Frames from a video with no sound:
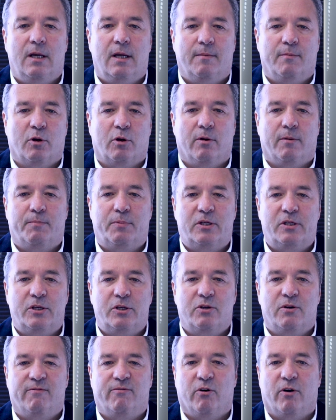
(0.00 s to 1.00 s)
immigrant
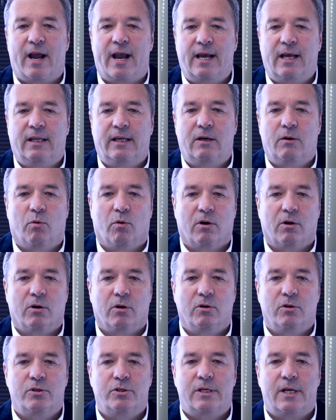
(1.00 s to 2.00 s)
petition for alien
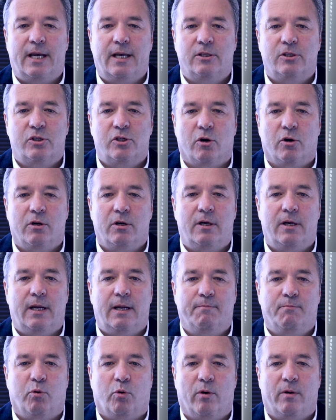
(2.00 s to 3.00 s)
workers, and certain
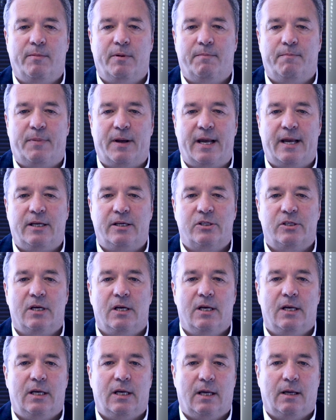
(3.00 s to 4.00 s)
employment based
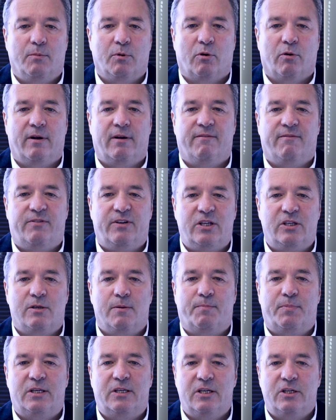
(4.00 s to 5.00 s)
immigrant
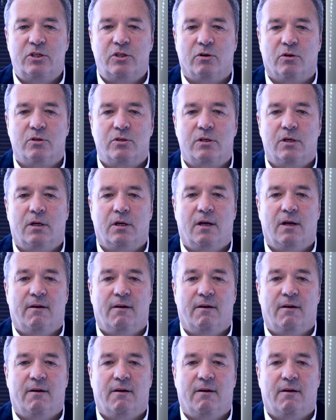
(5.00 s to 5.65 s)
visa petitioners